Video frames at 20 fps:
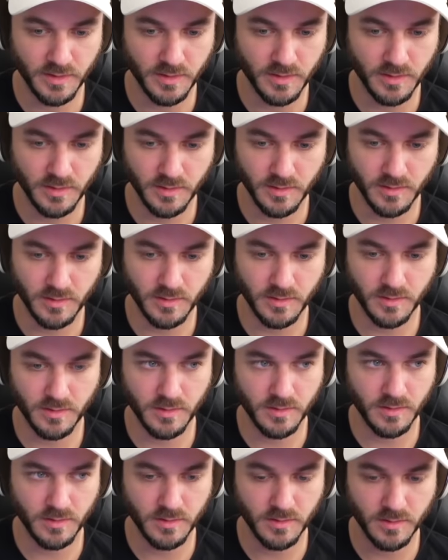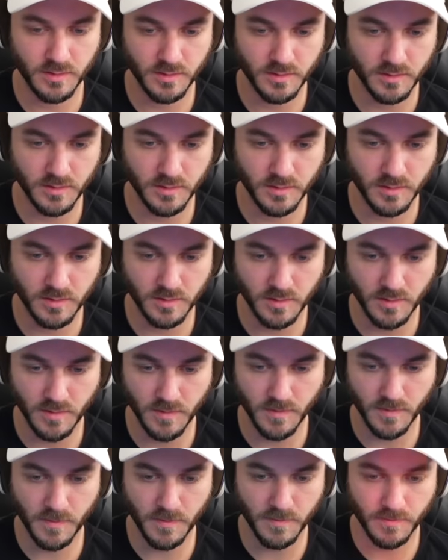
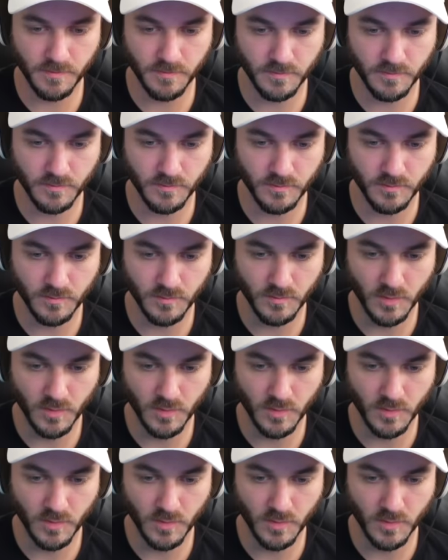[no speech]